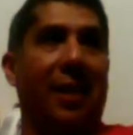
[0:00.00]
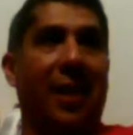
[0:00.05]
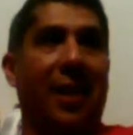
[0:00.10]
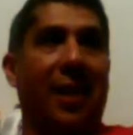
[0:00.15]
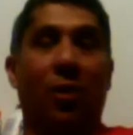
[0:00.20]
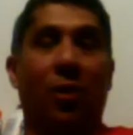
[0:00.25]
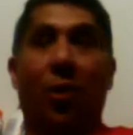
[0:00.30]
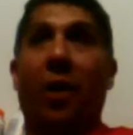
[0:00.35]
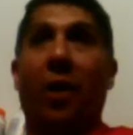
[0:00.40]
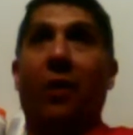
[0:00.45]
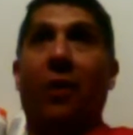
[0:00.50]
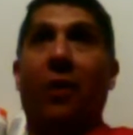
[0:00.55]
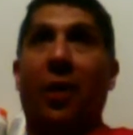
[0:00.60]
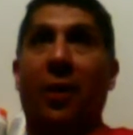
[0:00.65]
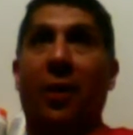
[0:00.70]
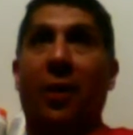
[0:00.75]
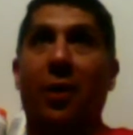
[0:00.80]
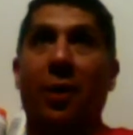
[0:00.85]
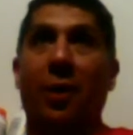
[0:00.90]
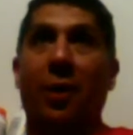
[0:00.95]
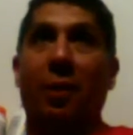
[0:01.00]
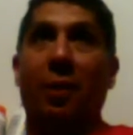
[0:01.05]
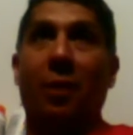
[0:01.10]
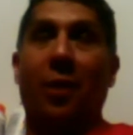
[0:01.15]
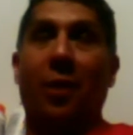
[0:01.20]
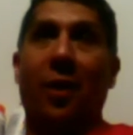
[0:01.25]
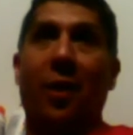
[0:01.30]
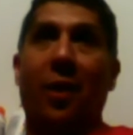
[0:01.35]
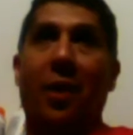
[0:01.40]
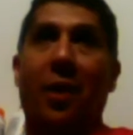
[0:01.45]
enjoy a good
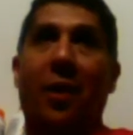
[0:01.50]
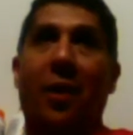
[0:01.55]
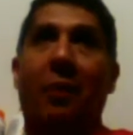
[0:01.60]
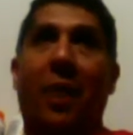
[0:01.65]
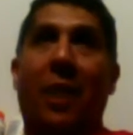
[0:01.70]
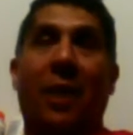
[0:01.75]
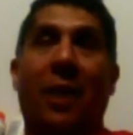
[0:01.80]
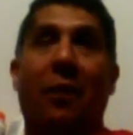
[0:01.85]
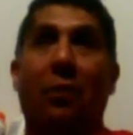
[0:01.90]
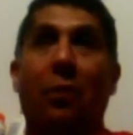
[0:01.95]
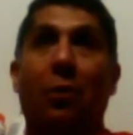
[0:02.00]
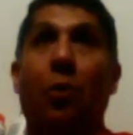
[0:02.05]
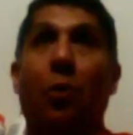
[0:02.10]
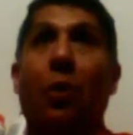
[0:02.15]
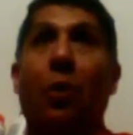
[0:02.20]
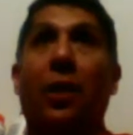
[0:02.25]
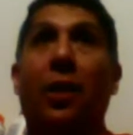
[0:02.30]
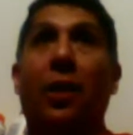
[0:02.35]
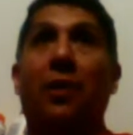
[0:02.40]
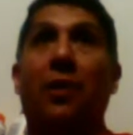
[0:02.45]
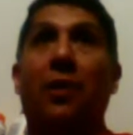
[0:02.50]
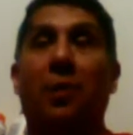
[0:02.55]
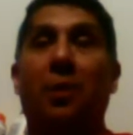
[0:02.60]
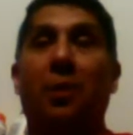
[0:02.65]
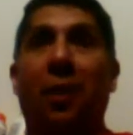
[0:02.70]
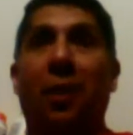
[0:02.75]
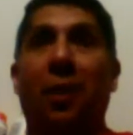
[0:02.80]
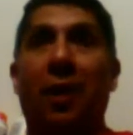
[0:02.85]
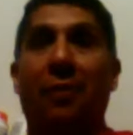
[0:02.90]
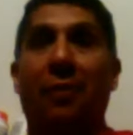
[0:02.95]
cheeseburger, but I don't do a
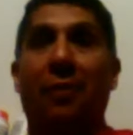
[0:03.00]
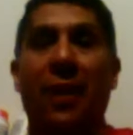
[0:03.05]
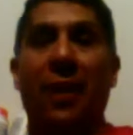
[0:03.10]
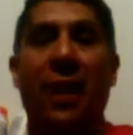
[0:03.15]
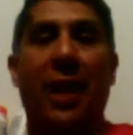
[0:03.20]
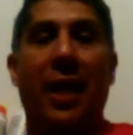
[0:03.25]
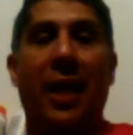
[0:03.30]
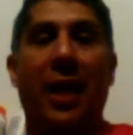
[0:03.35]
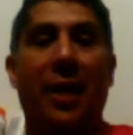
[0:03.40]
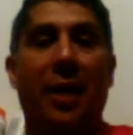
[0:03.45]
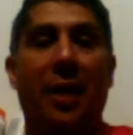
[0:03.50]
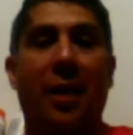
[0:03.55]
cheeseburger every day.